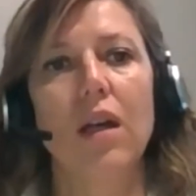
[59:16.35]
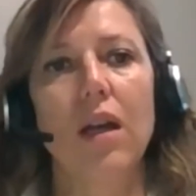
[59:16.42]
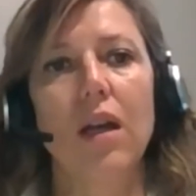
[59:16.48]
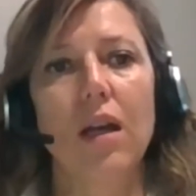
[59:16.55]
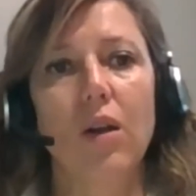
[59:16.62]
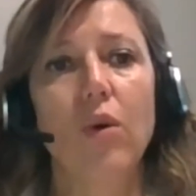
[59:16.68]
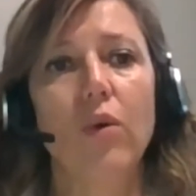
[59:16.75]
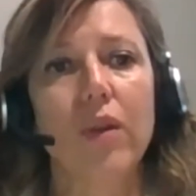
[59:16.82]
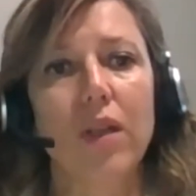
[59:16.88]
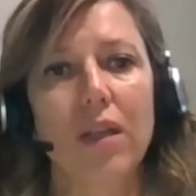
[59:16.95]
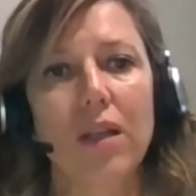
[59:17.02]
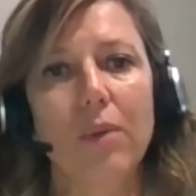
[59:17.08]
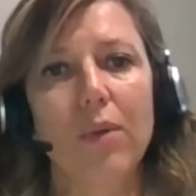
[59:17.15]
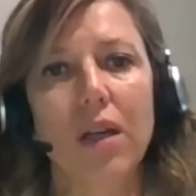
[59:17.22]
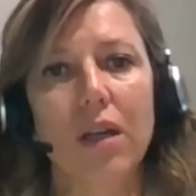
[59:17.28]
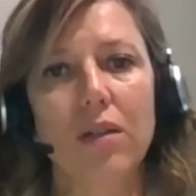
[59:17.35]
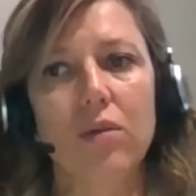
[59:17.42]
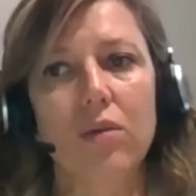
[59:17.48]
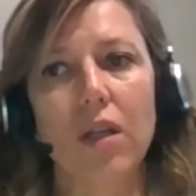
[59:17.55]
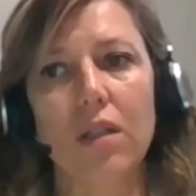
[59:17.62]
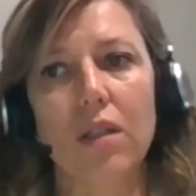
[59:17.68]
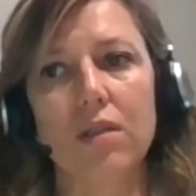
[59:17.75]
low-income
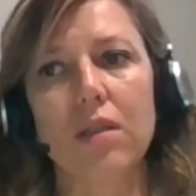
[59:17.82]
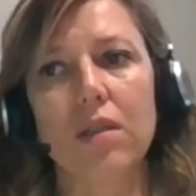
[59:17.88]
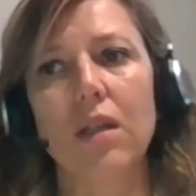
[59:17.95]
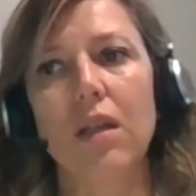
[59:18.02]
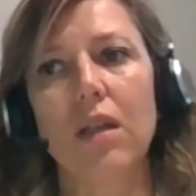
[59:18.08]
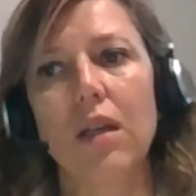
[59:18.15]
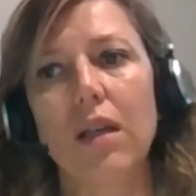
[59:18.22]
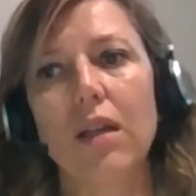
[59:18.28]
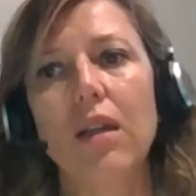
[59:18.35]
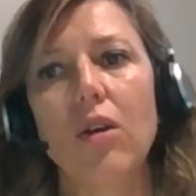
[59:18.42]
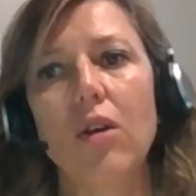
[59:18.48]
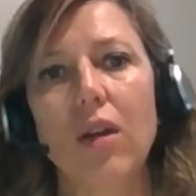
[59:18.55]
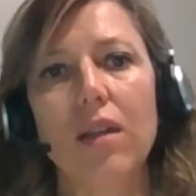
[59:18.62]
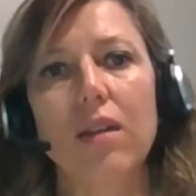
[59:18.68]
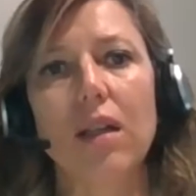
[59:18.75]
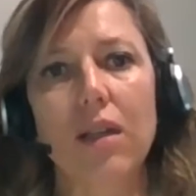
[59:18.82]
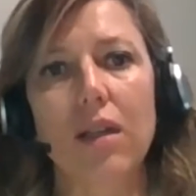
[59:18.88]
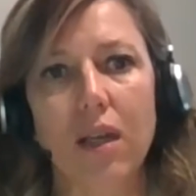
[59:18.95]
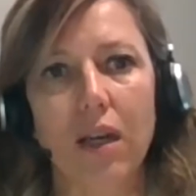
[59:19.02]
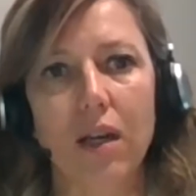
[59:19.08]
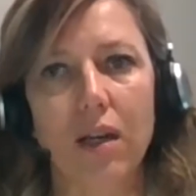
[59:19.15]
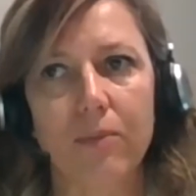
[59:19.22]
countries in neonatal
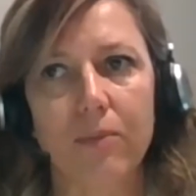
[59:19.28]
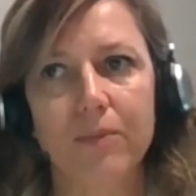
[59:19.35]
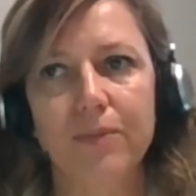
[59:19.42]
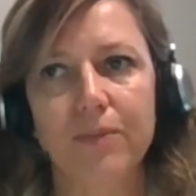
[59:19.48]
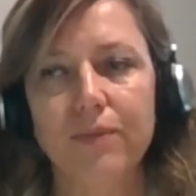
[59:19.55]
care.